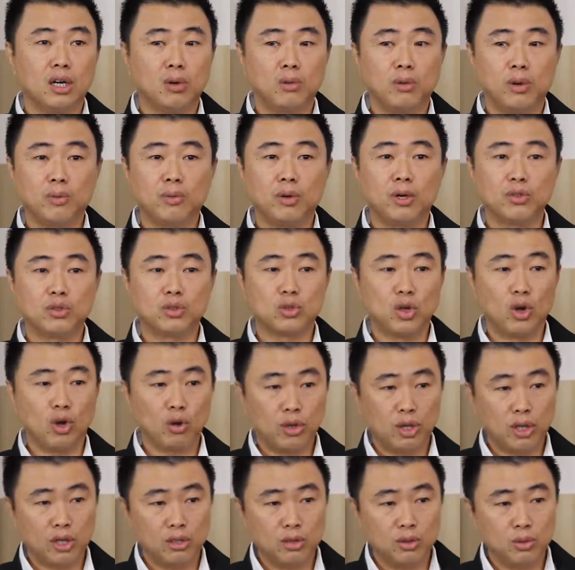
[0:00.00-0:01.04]
when I was
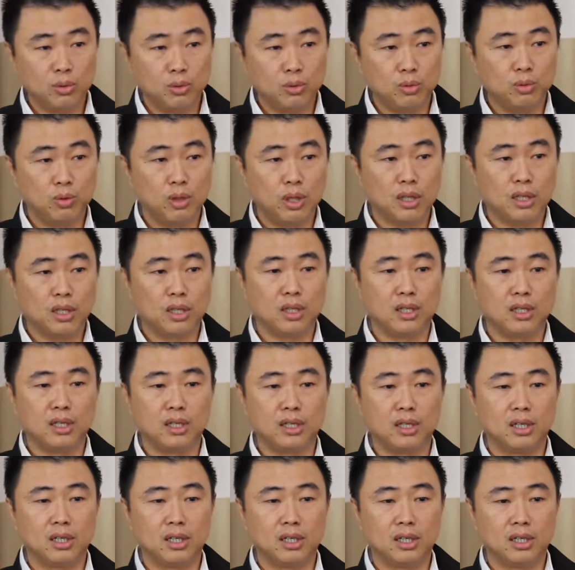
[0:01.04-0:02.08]
talking to
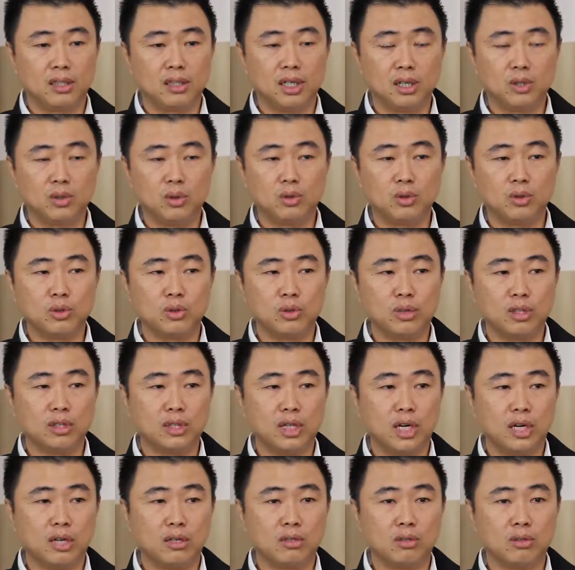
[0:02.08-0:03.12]
Dato,
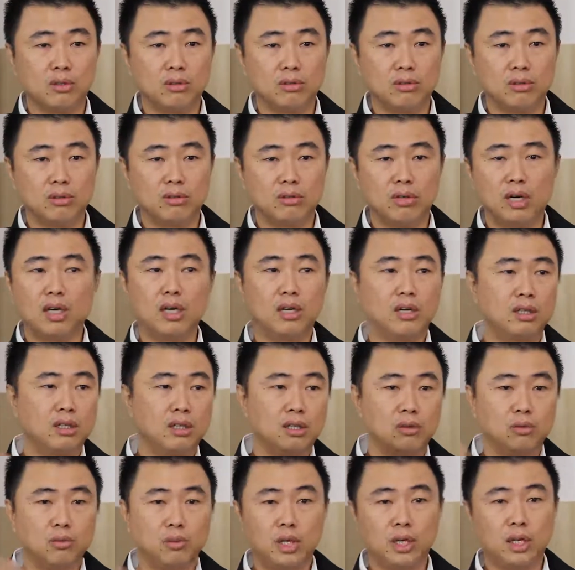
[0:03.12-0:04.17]
it's like
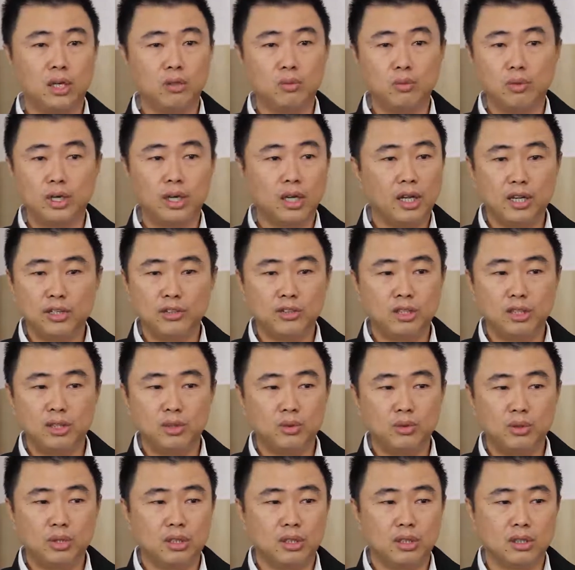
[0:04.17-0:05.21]
we can actually
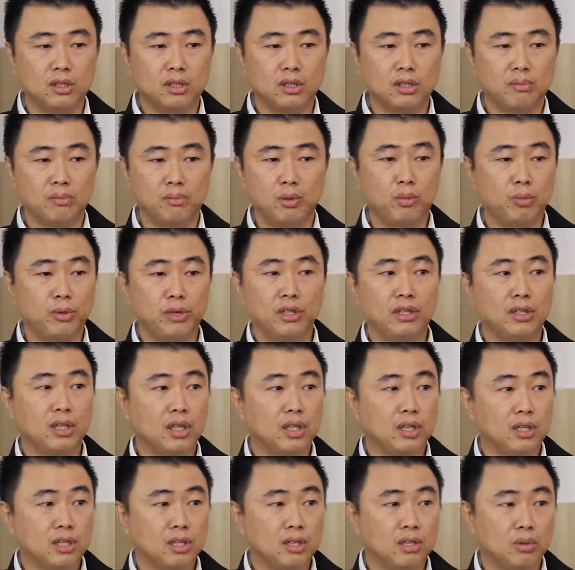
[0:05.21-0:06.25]
do the book printing.